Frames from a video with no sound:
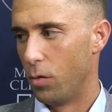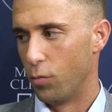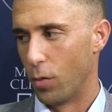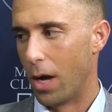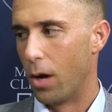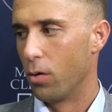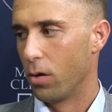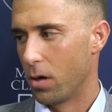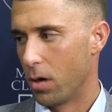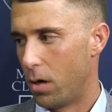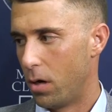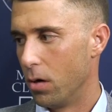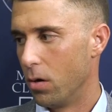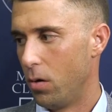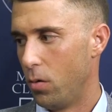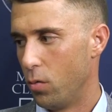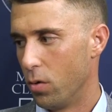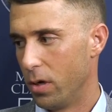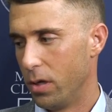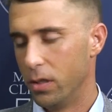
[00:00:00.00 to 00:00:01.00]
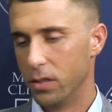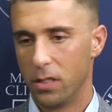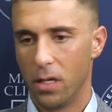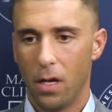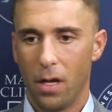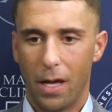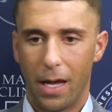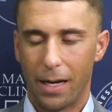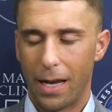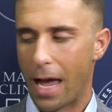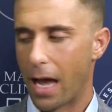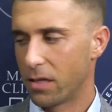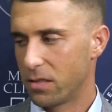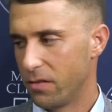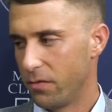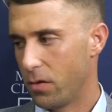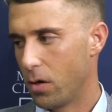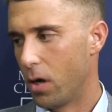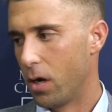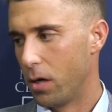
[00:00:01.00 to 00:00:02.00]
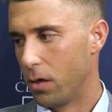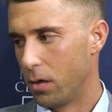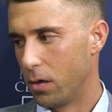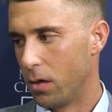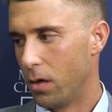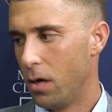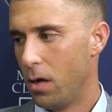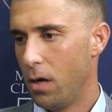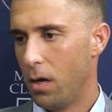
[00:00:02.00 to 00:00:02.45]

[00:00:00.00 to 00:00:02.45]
around Carl, where he's an active cutter.